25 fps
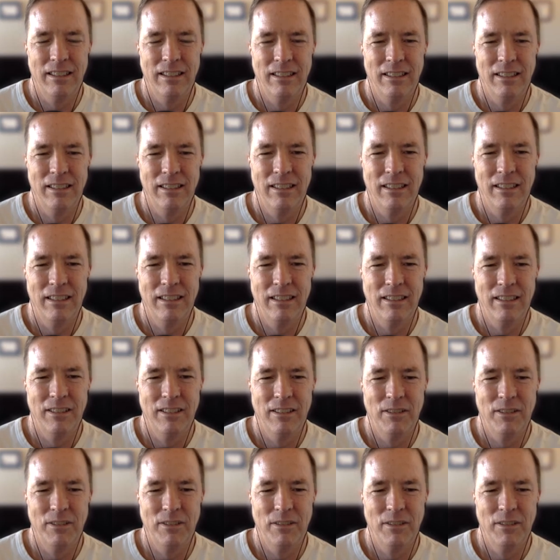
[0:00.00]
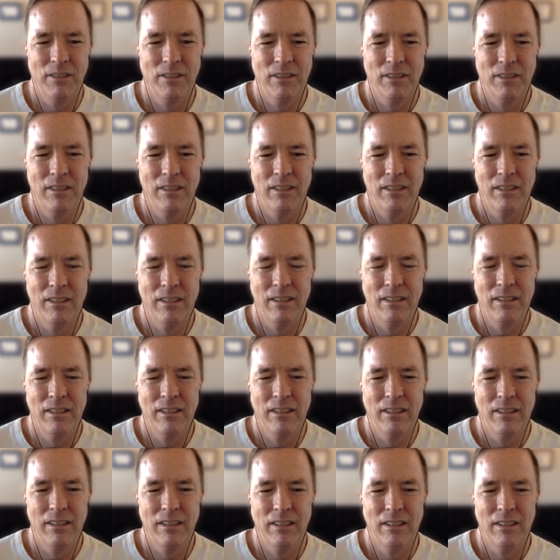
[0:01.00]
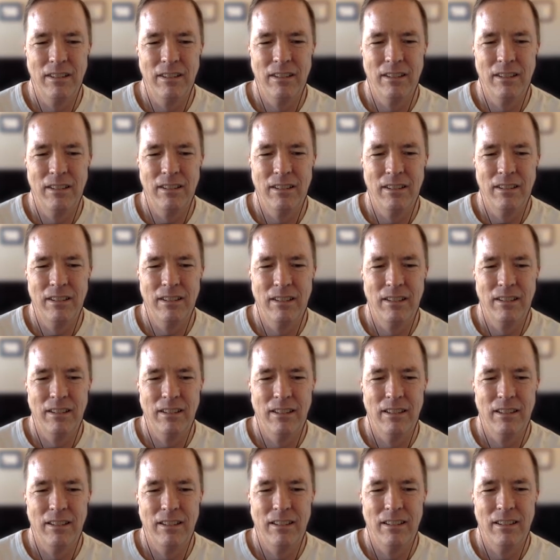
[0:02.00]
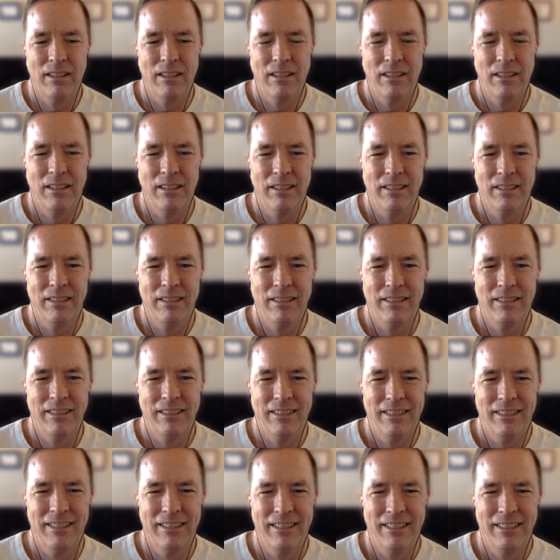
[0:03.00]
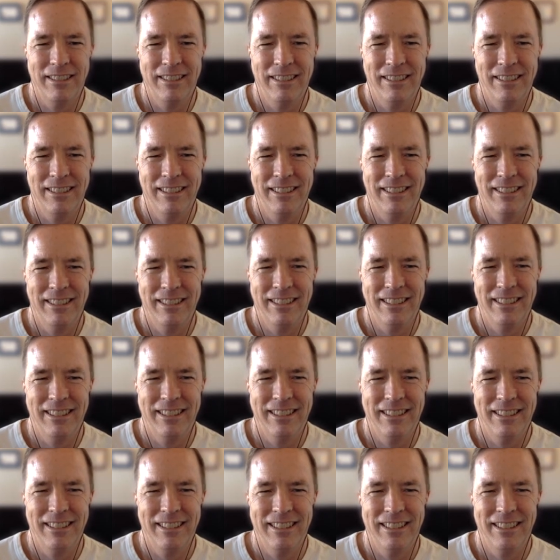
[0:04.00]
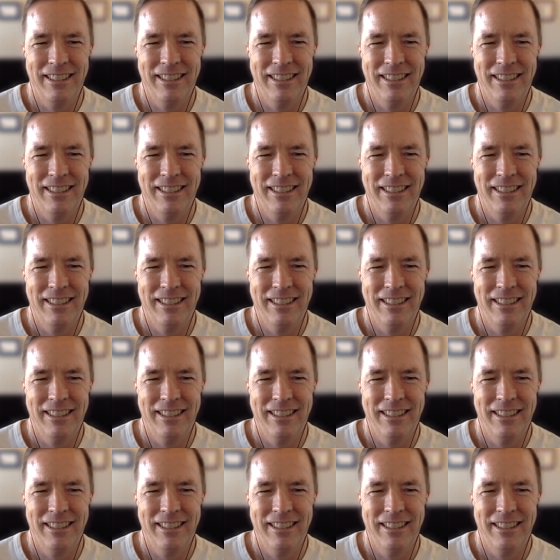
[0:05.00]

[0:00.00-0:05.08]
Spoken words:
(silent)